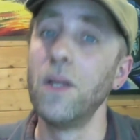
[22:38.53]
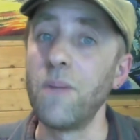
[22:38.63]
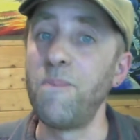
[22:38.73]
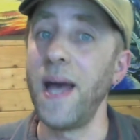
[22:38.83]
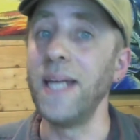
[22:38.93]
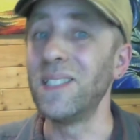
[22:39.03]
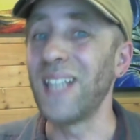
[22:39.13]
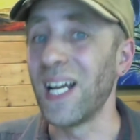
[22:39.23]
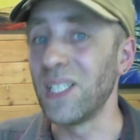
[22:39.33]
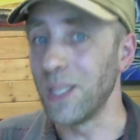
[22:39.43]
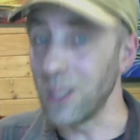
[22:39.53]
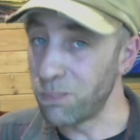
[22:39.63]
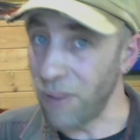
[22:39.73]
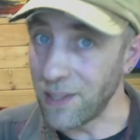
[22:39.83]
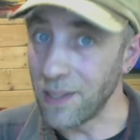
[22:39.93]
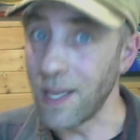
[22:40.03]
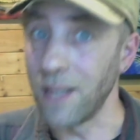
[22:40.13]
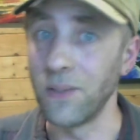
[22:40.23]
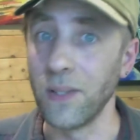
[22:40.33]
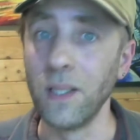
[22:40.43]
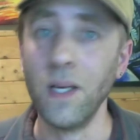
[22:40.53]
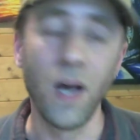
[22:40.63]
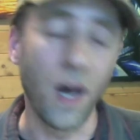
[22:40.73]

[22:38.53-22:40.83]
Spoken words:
the paint, actually expresses anything.